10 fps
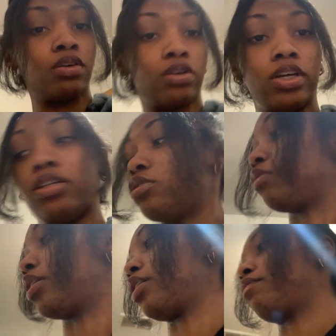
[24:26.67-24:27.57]
Okay, so
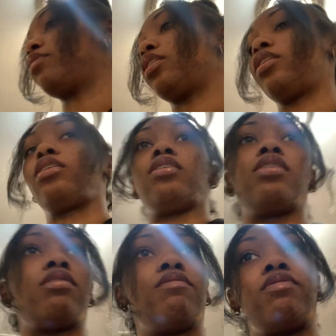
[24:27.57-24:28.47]
I have that and
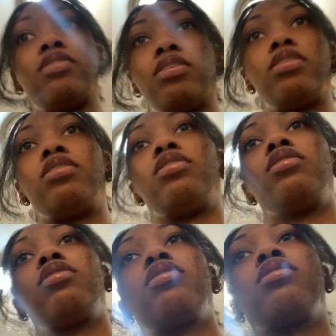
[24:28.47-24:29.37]
now I'm finna get
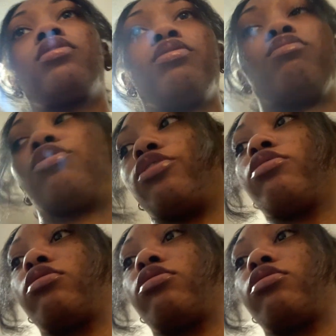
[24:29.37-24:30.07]
yogurt.